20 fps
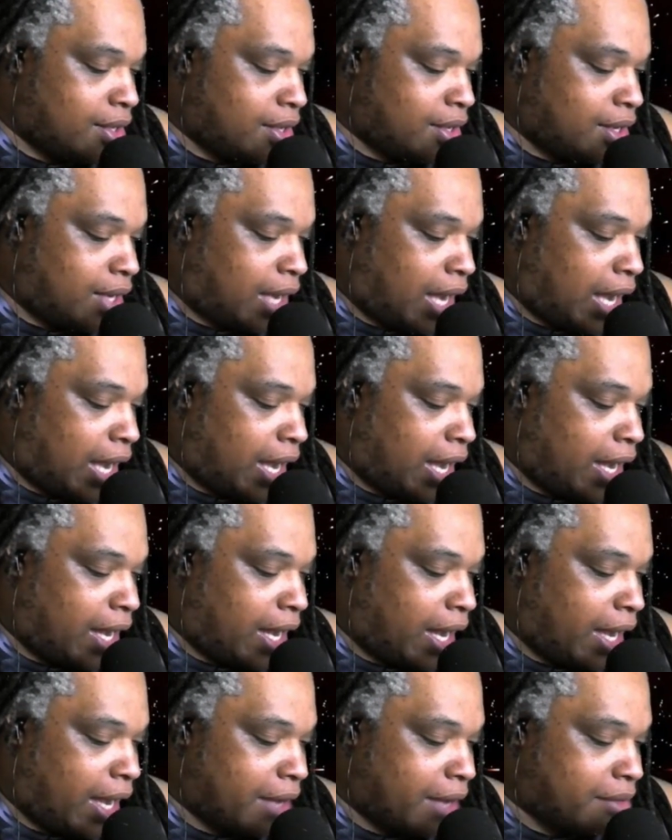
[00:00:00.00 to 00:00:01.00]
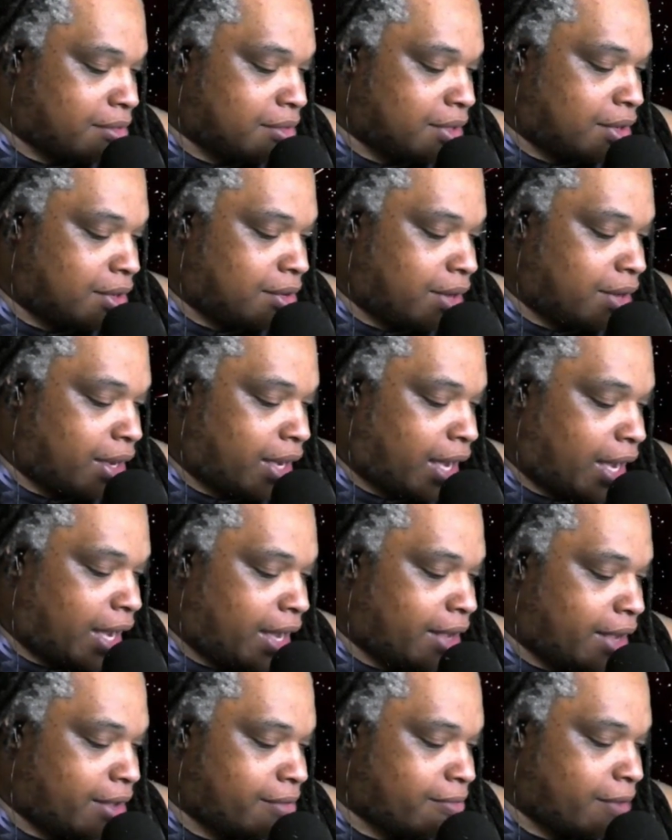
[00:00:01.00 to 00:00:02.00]
I I don't know.
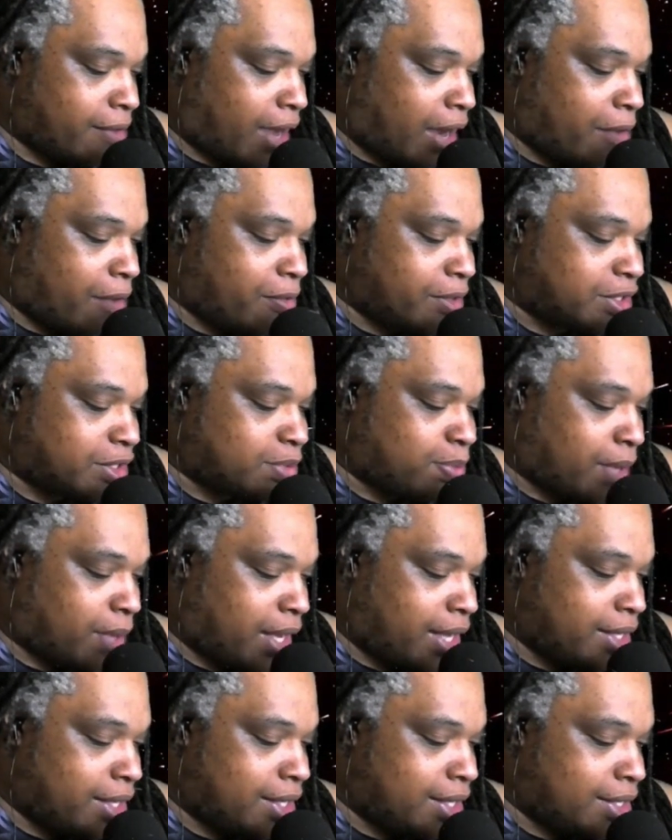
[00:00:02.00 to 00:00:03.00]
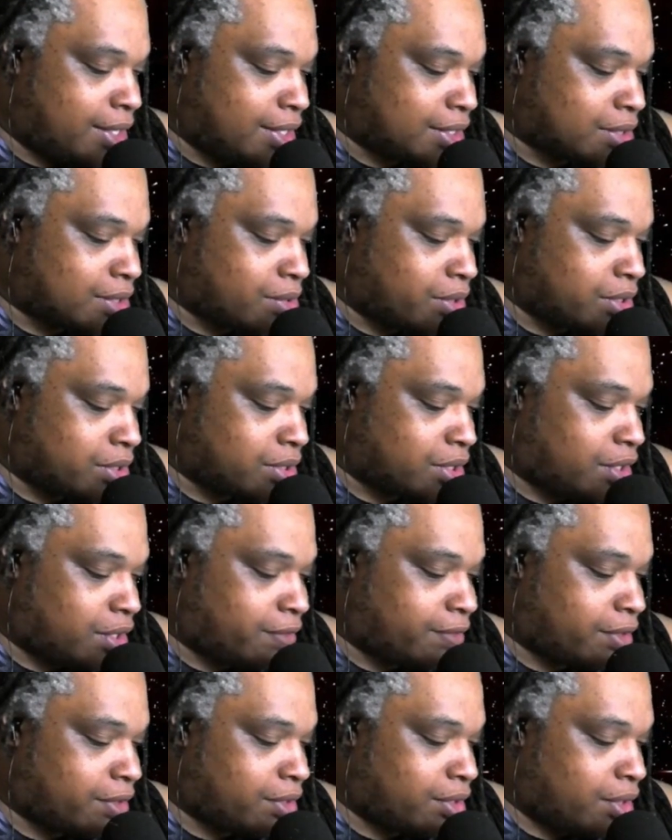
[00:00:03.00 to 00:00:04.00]
I I, I respond to the Discord
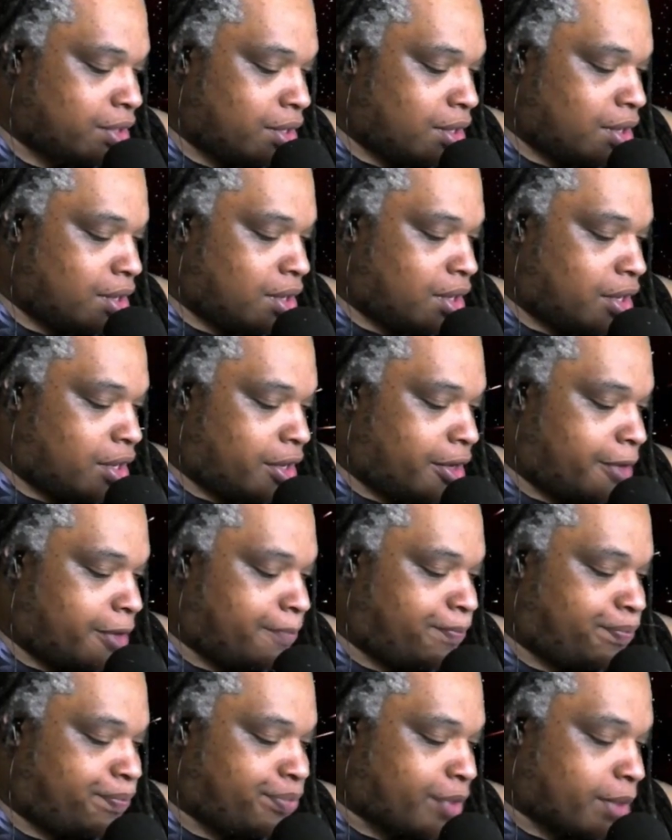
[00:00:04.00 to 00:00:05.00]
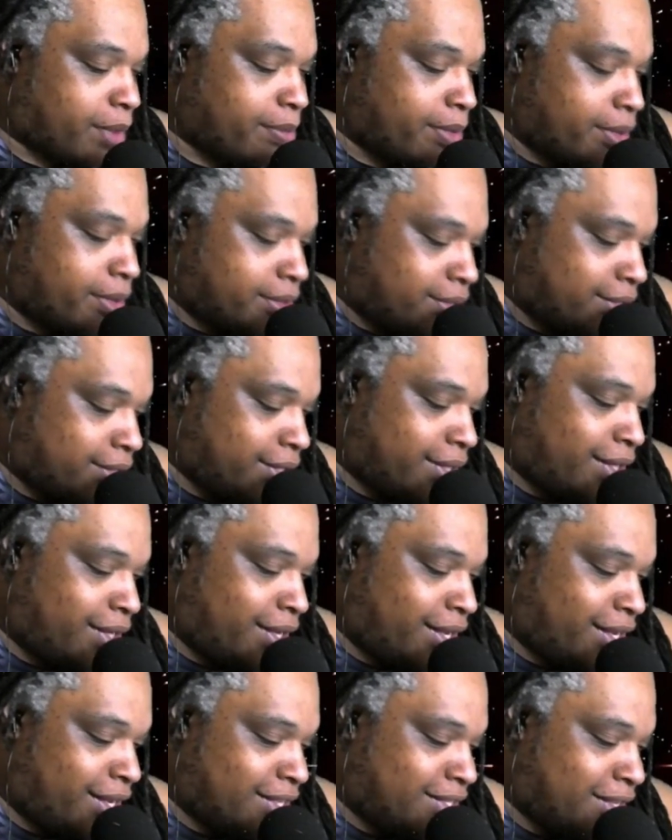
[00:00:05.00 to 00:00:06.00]
server, um, mostly in the
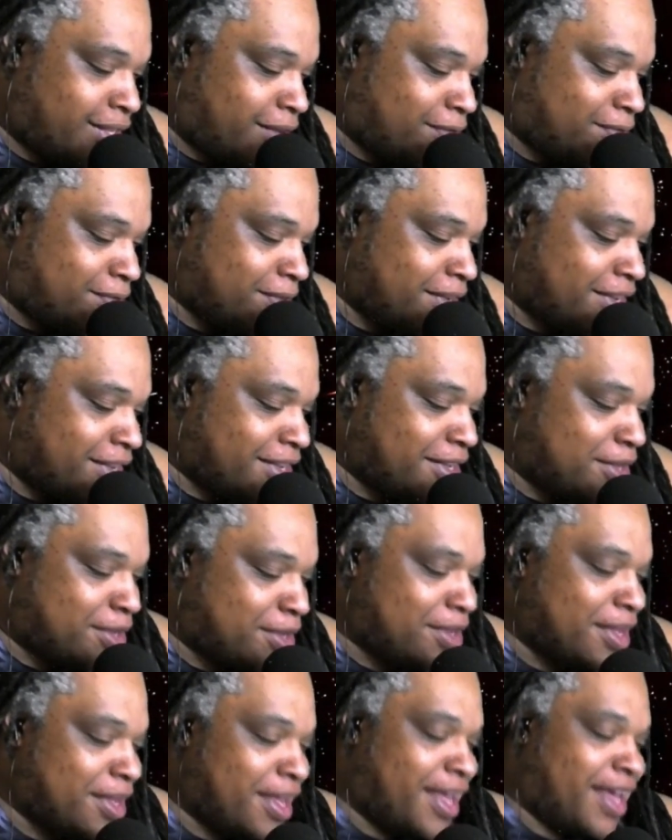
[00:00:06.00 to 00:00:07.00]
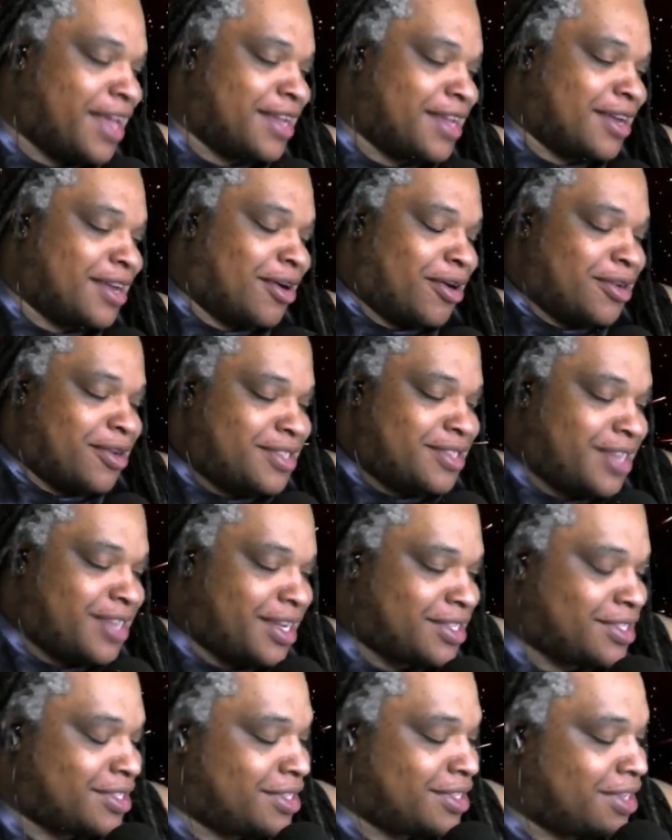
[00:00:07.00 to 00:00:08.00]
N S F and art
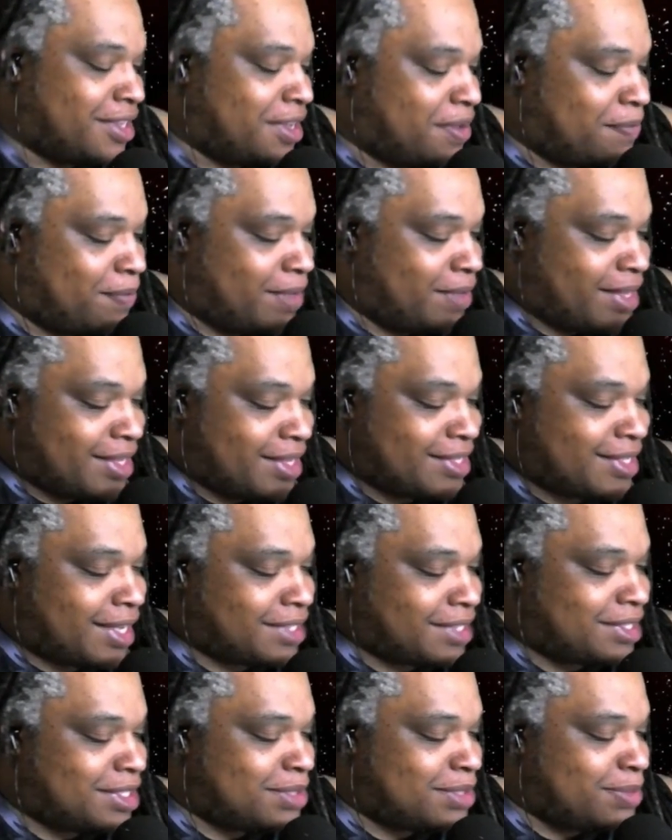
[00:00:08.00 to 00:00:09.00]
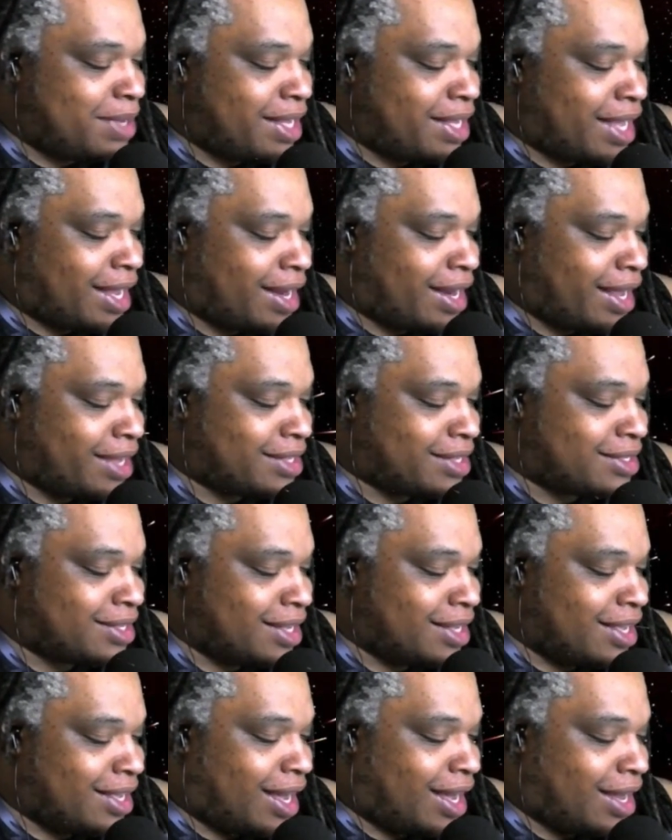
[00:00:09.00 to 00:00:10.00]
section, because that's just me. I like
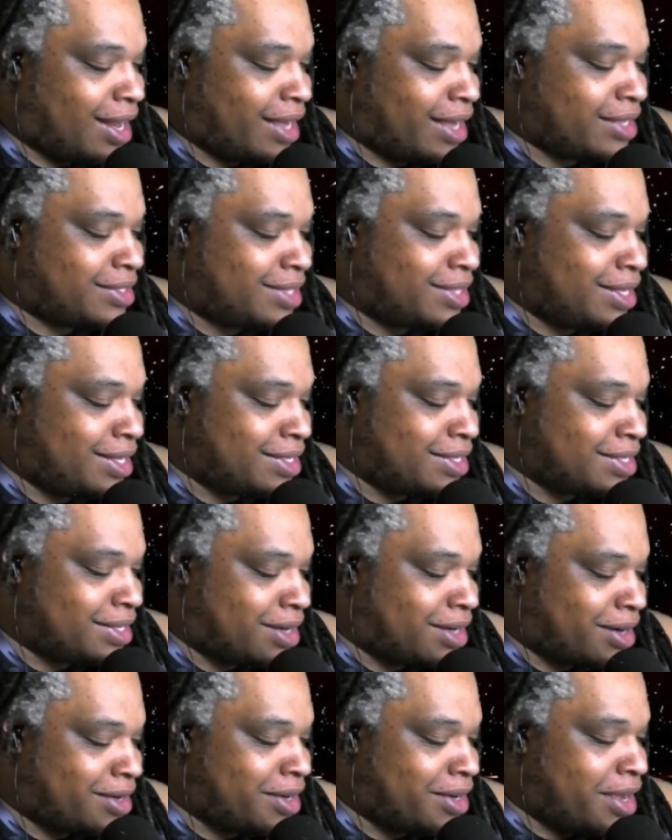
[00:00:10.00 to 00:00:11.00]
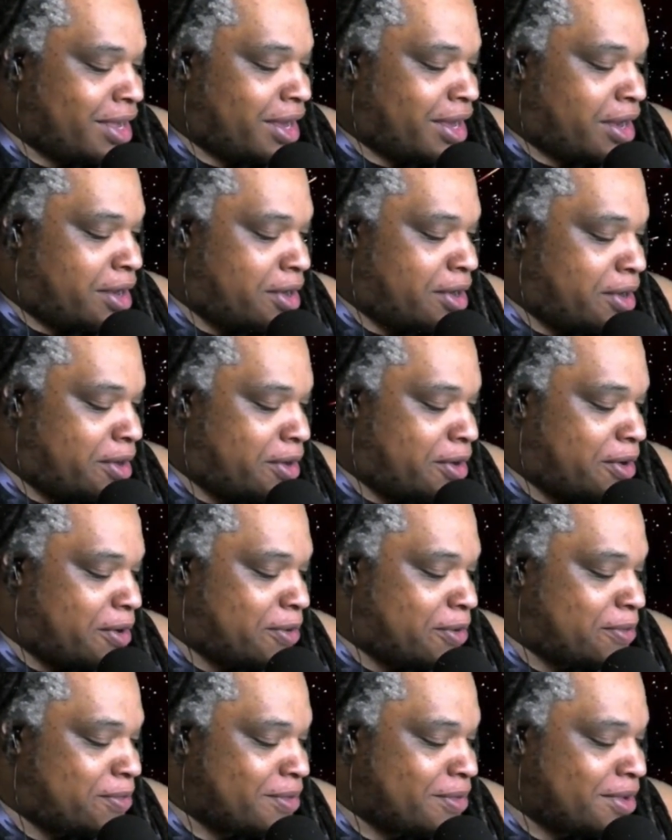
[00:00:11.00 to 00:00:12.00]
I like titties and art.
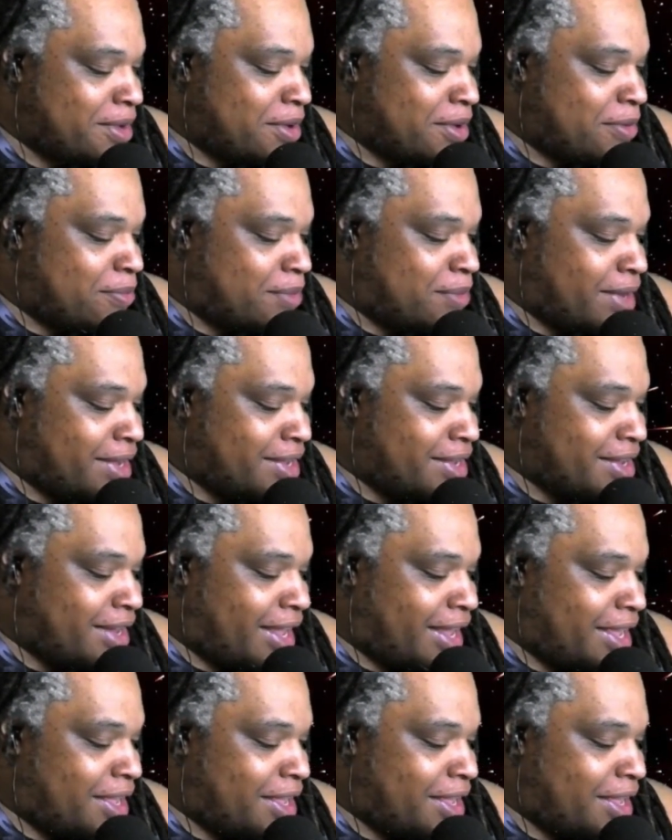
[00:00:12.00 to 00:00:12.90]
Um, but like